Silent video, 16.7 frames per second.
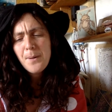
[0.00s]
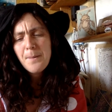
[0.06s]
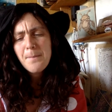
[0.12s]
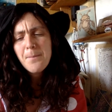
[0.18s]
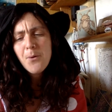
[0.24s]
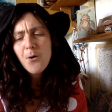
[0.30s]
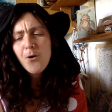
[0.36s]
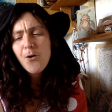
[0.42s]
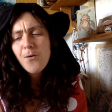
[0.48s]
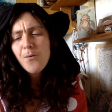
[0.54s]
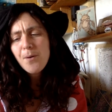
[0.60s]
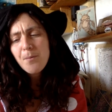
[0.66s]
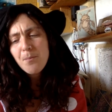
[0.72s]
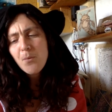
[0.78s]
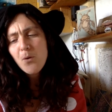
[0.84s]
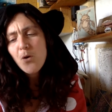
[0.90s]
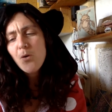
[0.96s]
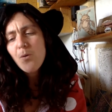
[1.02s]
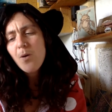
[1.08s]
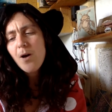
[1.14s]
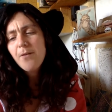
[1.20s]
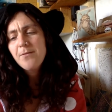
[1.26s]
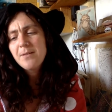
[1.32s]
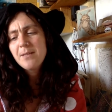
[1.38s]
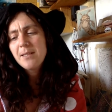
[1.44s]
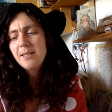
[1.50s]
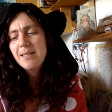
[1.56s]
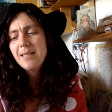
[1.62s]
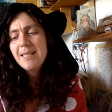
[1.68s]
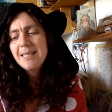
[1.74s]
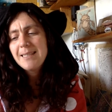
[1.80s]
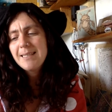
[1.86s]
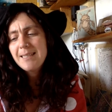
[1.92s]
More and more often
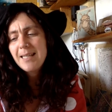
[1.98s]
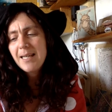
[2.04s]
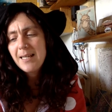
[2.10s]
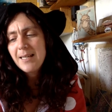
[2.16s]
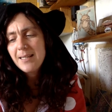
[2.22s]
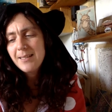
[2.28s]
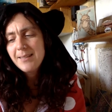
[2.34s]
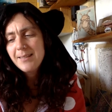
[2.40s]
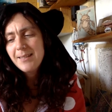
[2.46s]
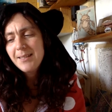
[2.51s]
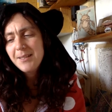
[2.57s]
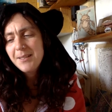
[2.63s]
these days,